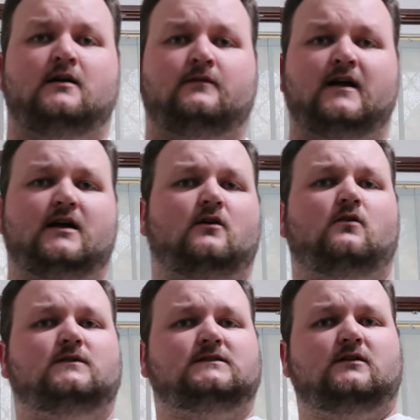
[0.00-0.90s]
they
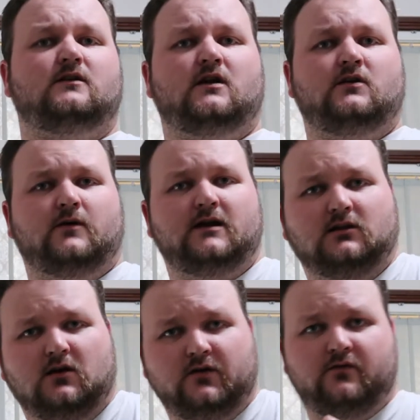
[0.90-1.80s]
also annoyed a
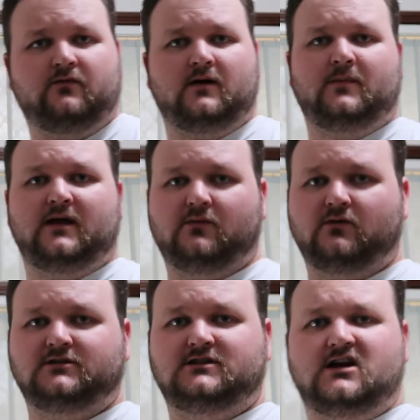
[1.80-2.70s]
lot of people
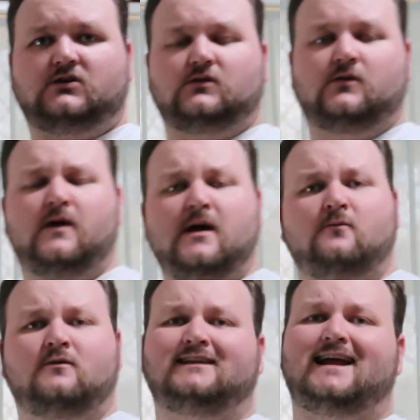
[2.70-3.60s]
in general.
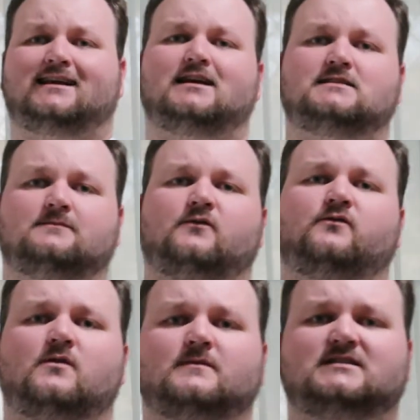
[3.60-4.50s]
With lackluster
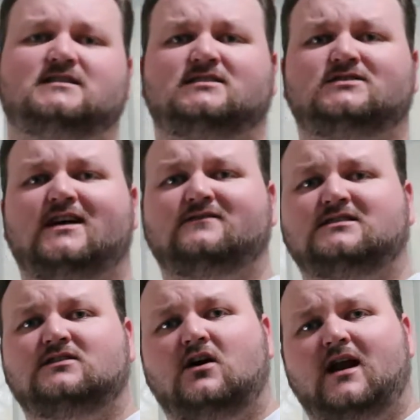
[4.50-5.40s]
performances and Travis
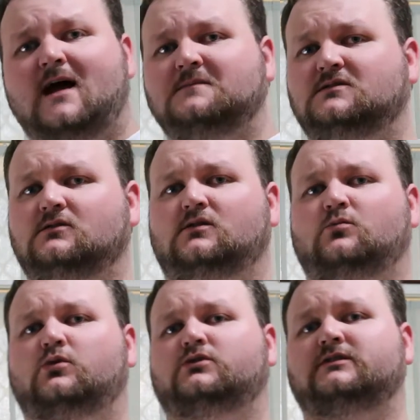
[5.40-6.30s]
Scott absolutely
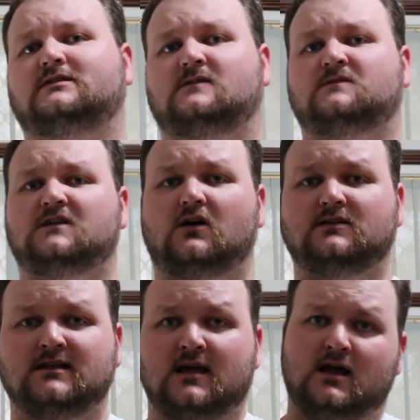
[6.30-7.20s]
butchering some
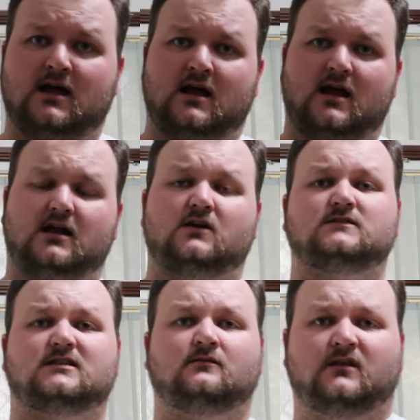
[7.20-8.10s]
songs, it
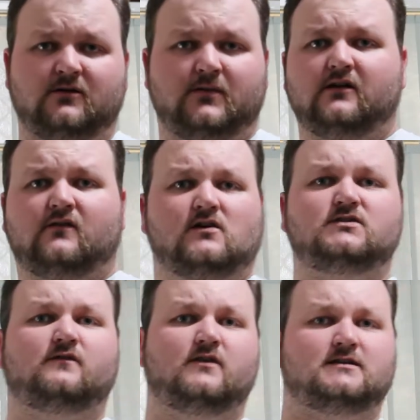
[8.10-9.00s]
caused a little bit of
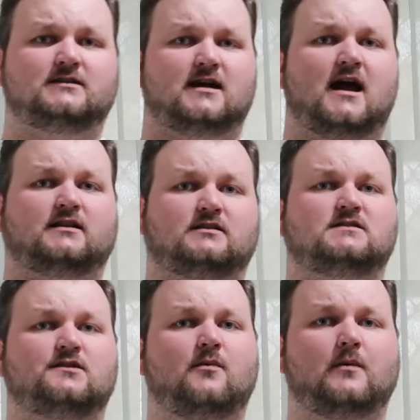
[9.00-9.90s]
controversy at the
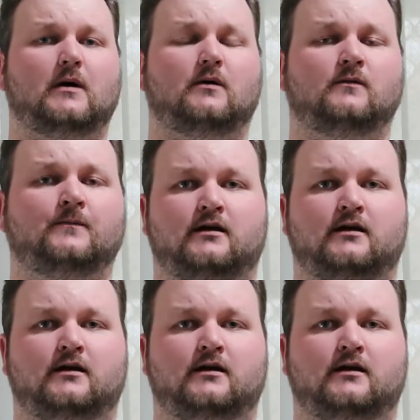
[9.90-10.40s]
Super Bowl.